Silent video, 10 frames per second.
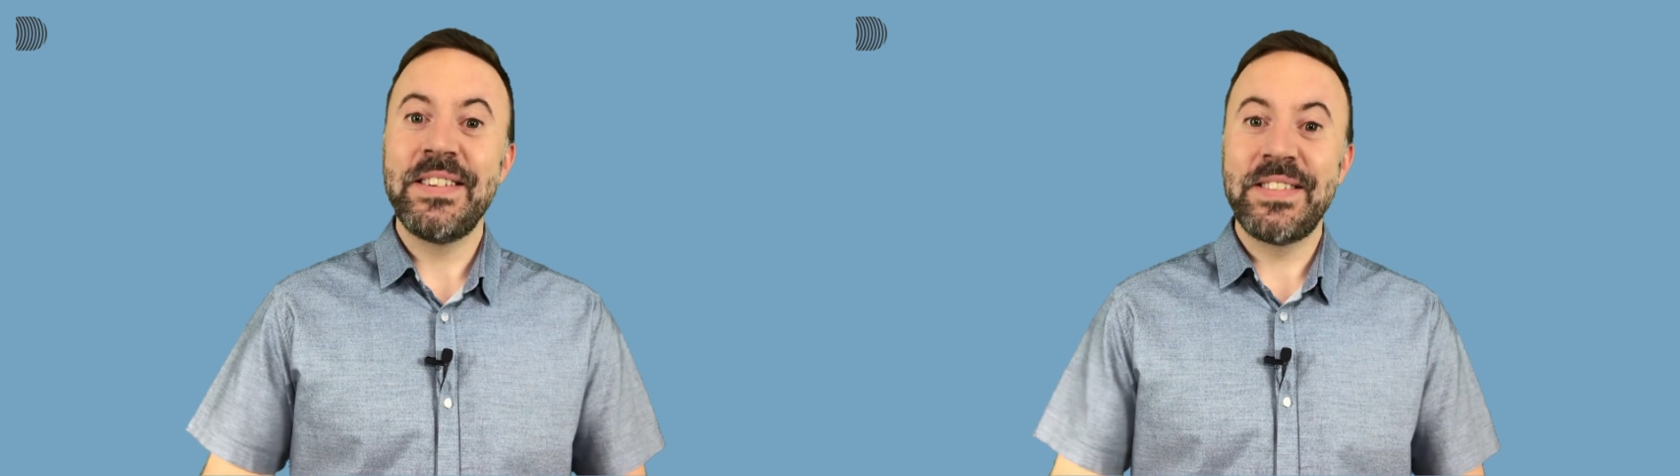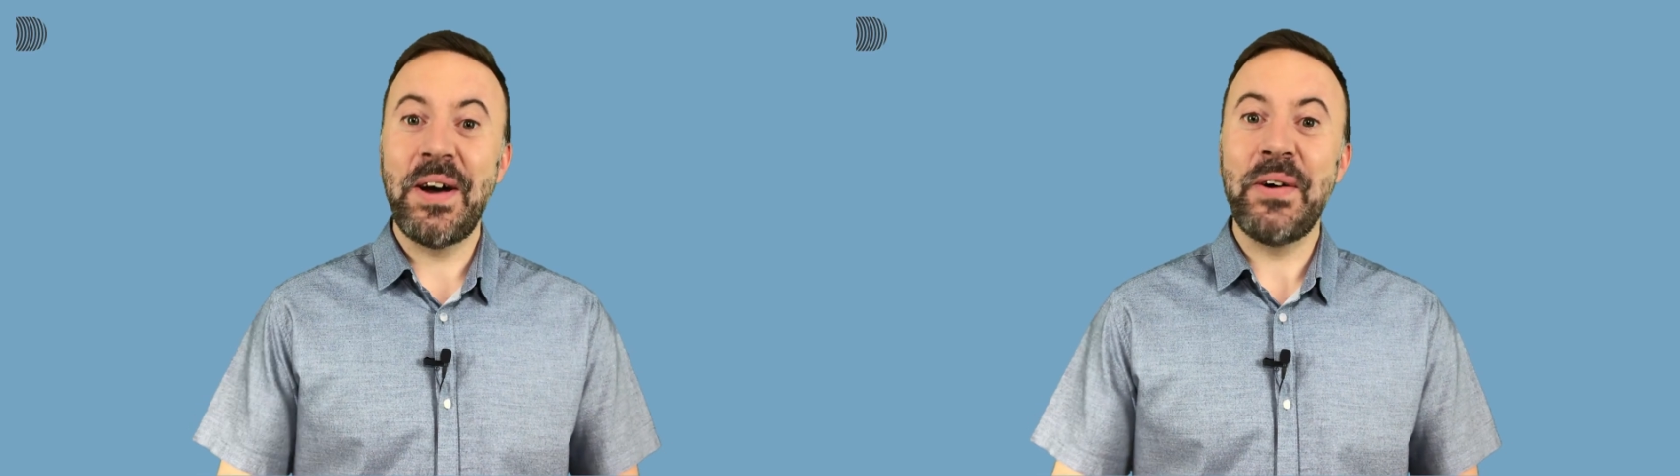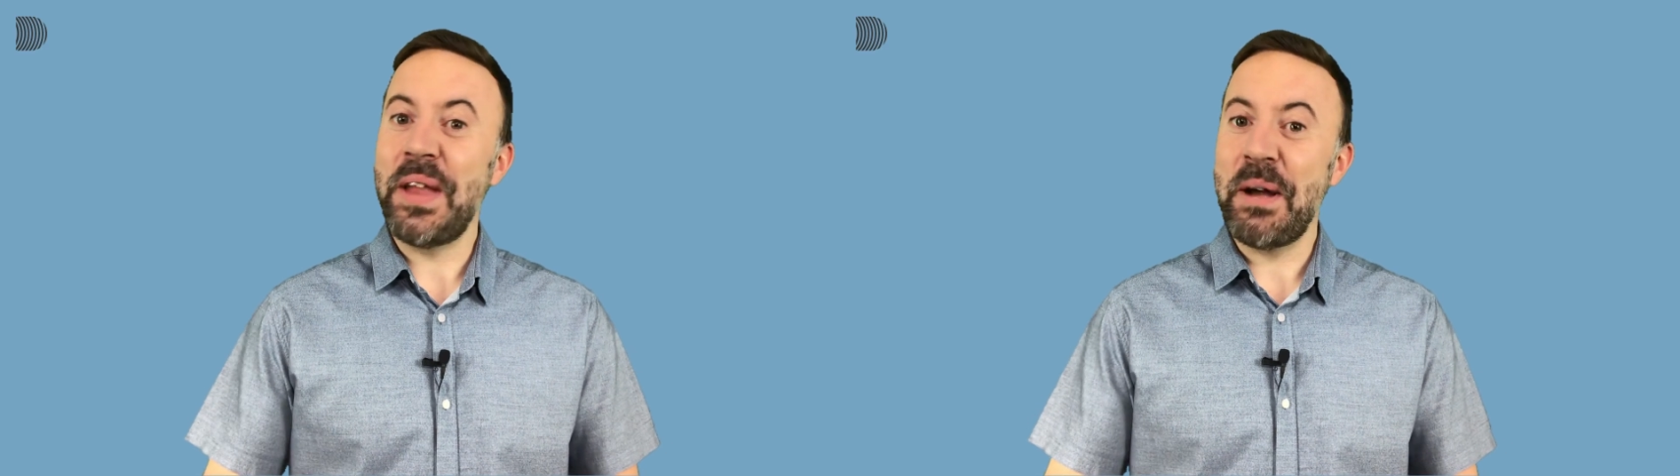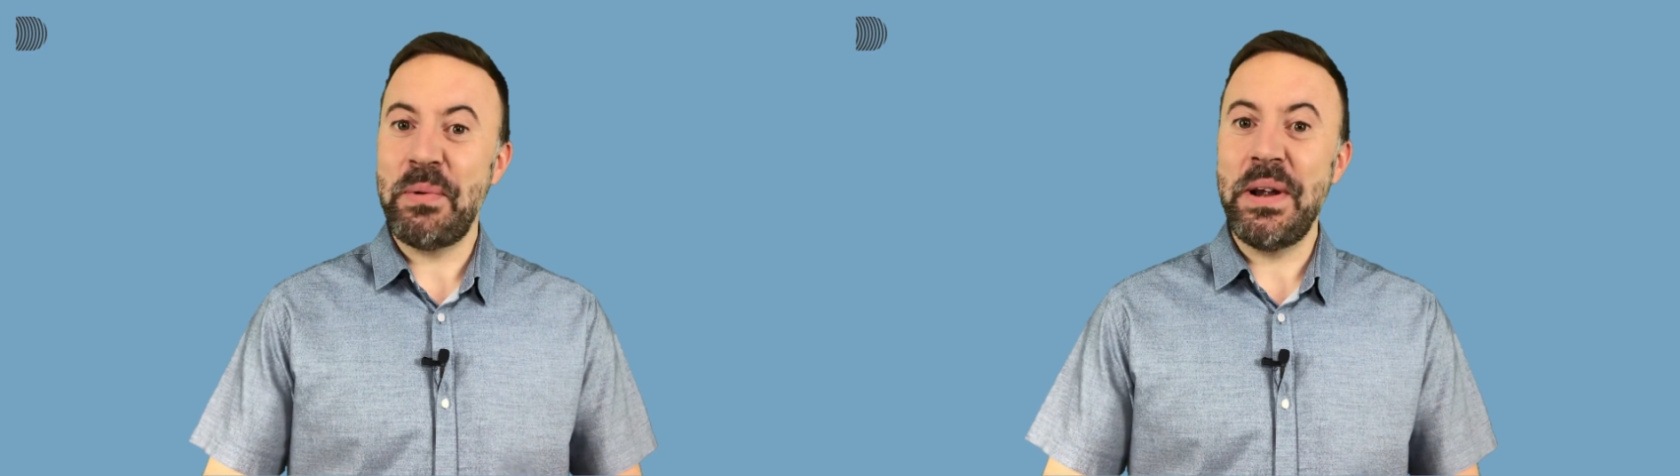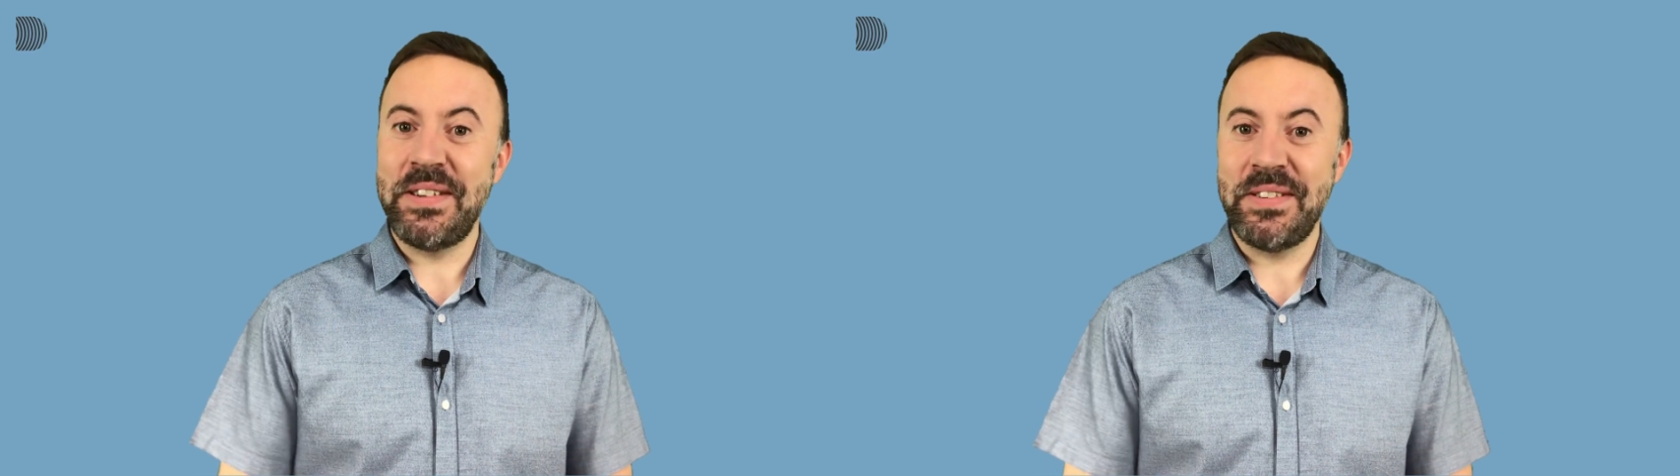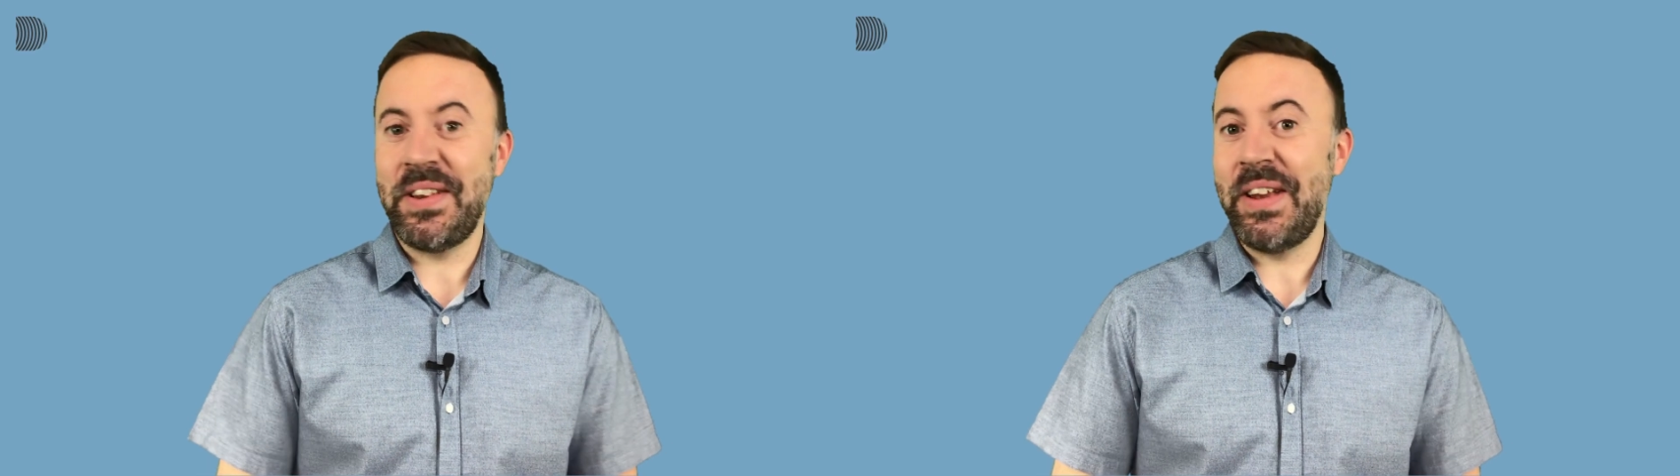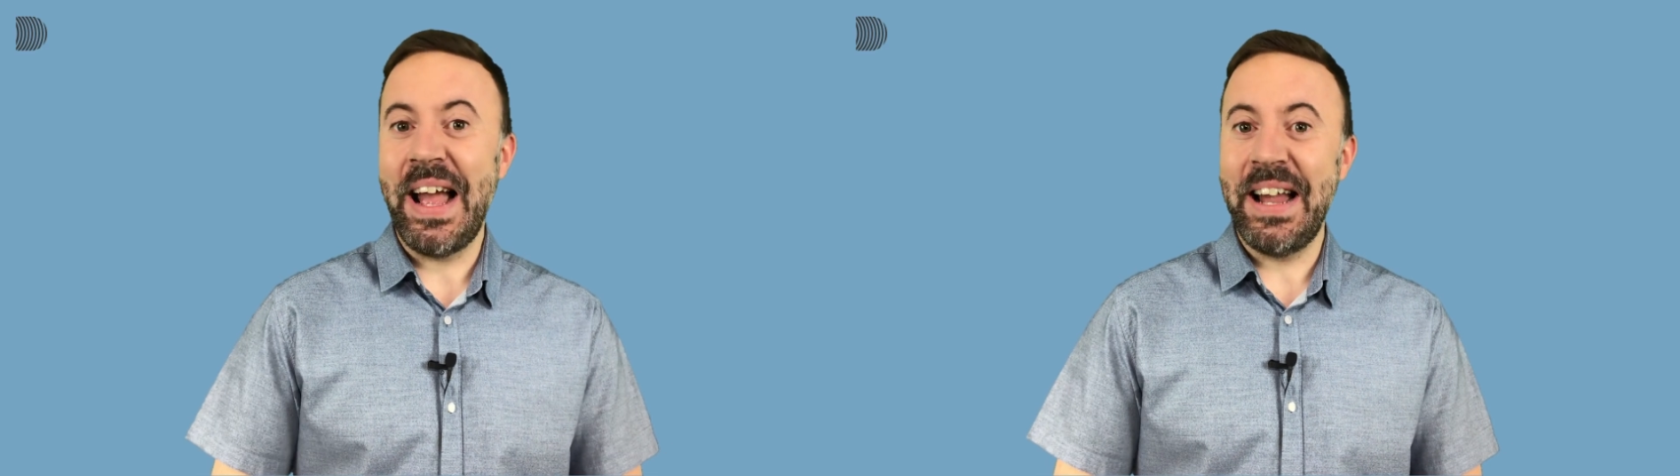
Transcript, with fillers: So that brings us to the